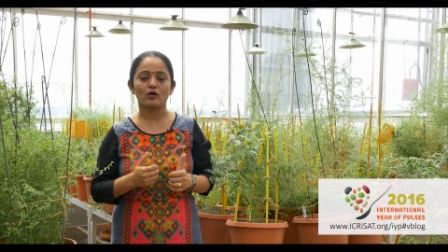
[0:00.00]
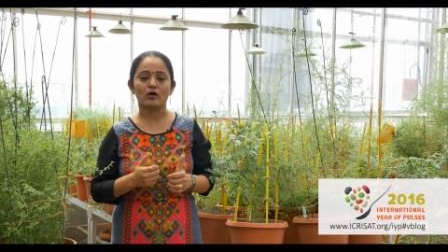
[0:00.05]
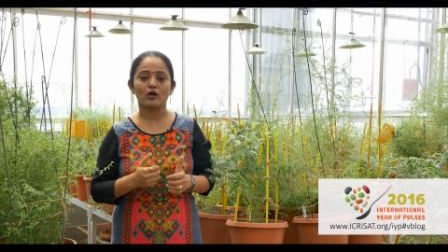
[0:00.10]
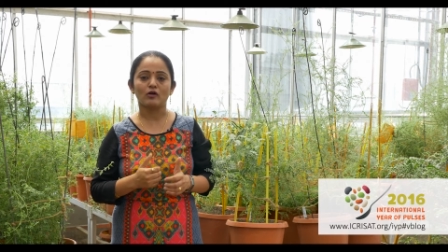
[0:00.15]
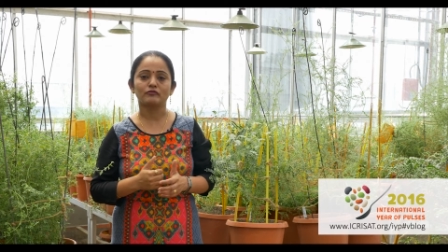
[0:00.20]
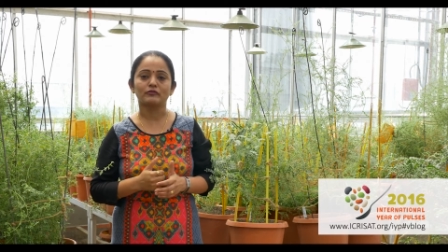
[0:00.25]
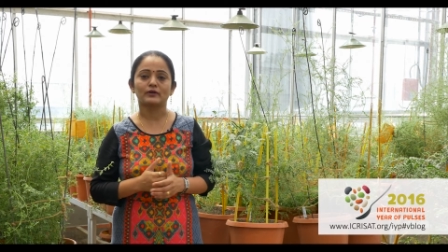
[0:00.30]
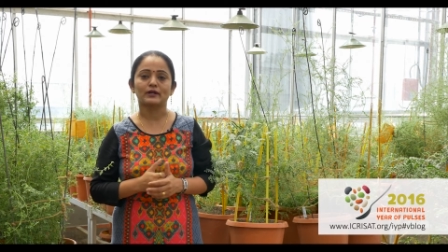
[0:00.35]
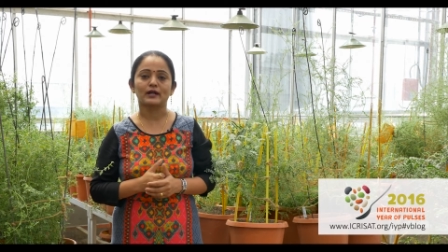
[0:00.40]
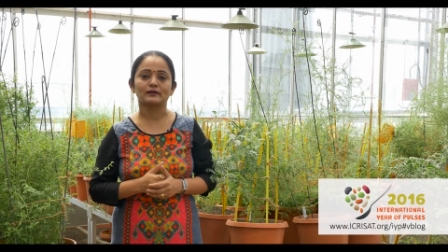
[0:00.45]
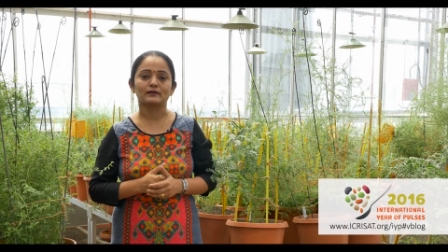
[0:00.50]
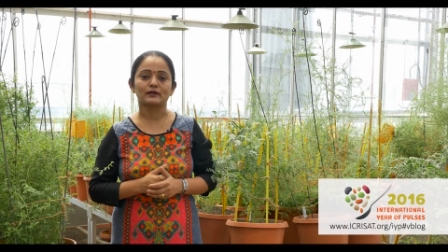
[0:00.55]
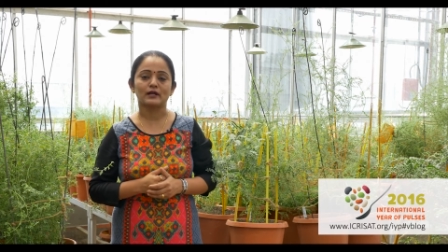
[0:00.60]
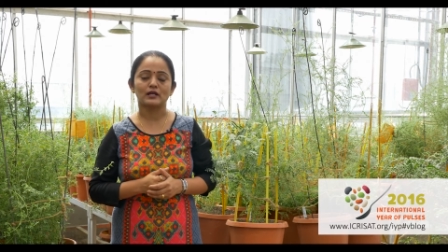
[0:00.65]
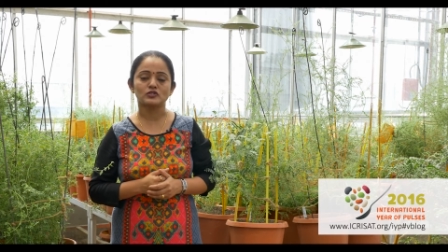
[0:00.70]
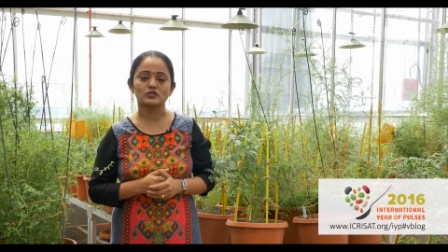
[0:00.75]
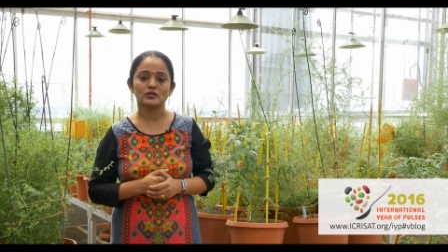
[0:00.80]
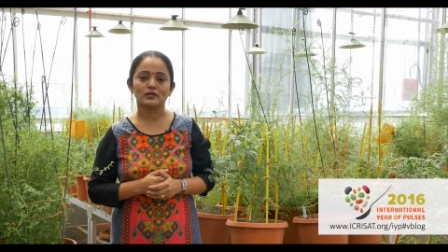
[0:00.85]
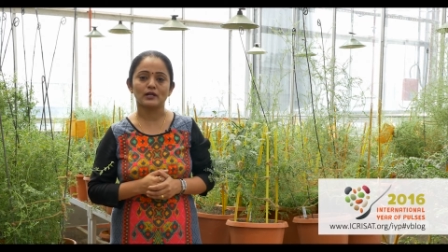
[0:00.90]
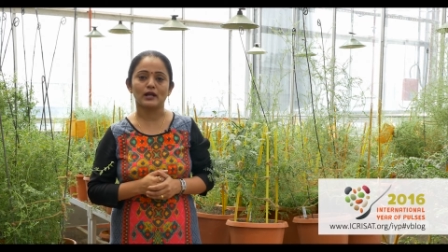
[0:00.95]
of
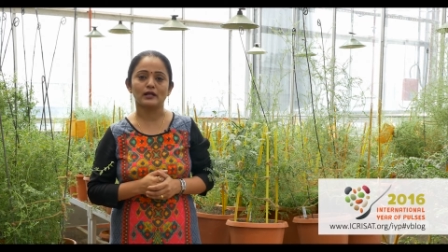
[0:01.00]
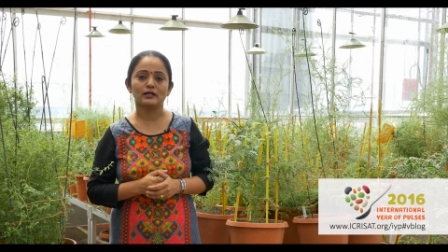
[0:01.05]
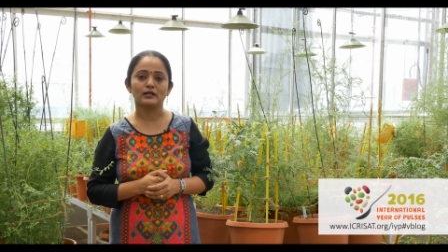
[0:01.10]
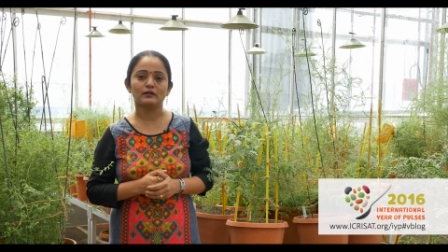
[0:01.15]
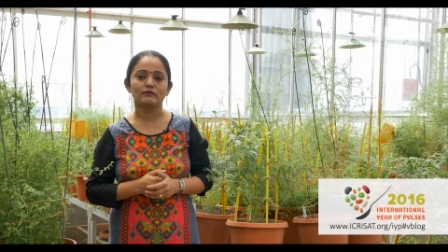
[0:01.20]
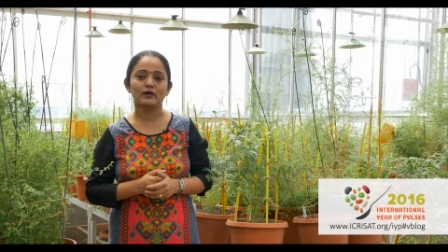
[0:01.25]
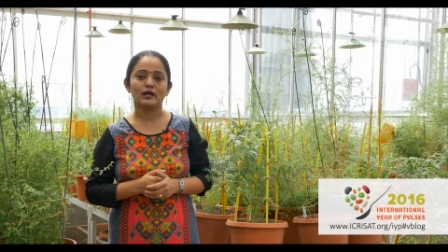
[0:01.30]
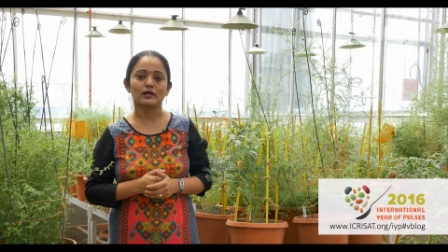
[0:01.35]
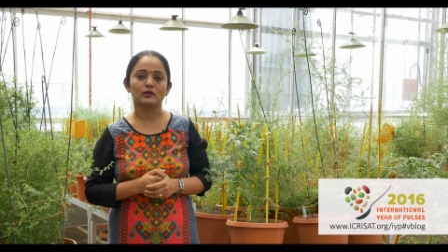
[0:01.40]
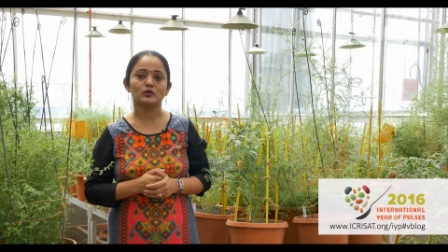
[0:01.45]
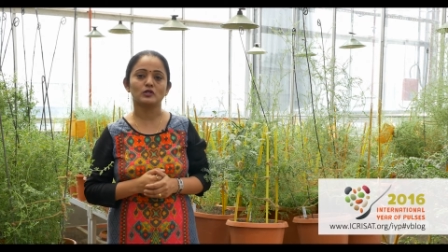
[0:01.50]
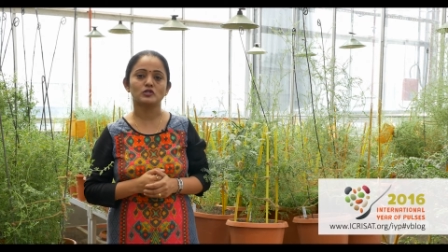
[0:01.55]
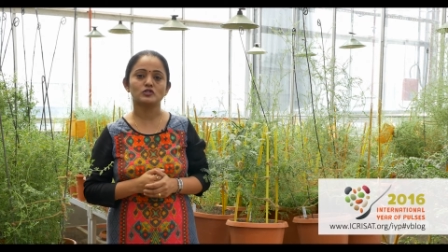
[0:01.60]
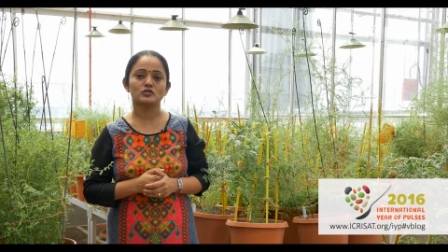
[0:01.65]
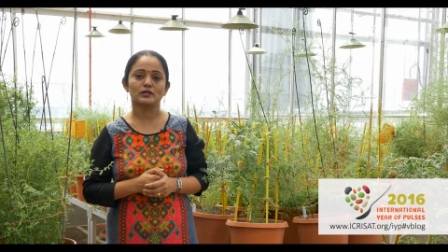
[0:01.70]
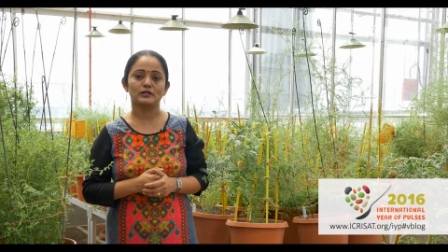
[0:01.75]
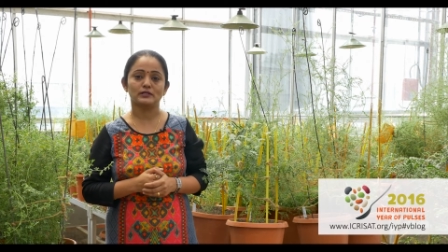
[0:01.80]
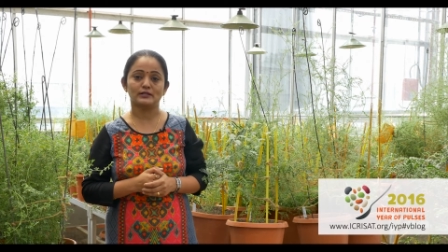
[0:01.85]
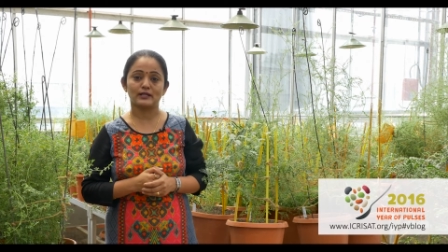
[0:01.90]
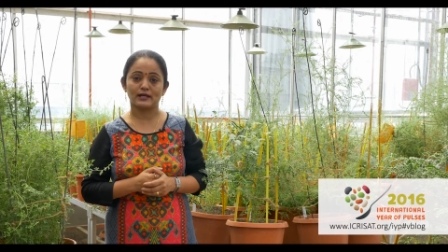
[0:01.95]
characterization and
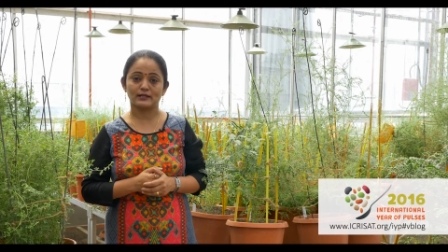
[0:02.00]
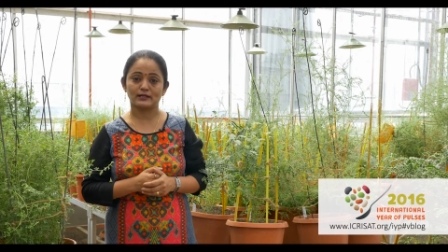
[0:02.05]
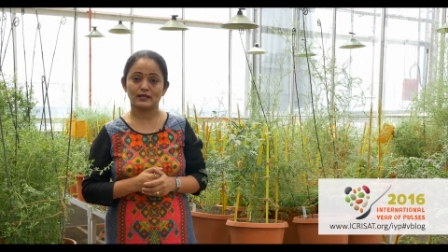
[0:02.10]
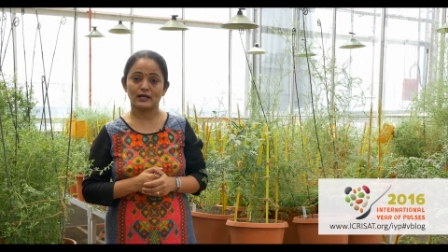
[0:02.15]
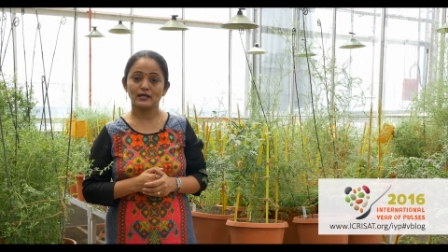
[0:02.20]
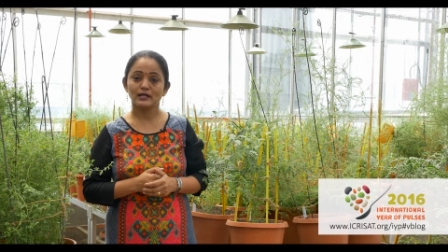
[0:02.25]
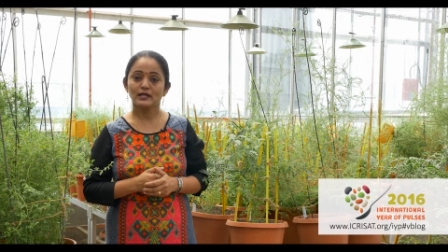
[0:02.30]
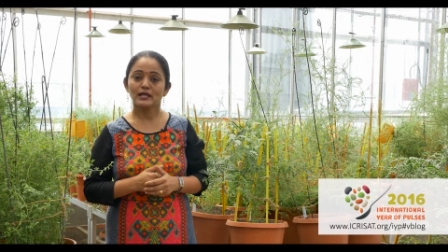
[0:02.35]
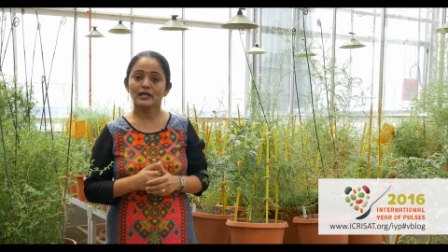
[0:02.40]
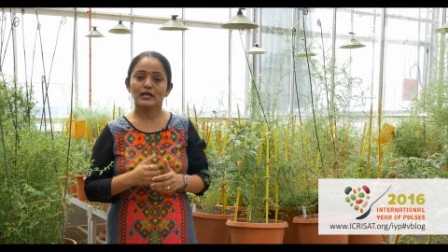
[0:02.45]
evaluation data,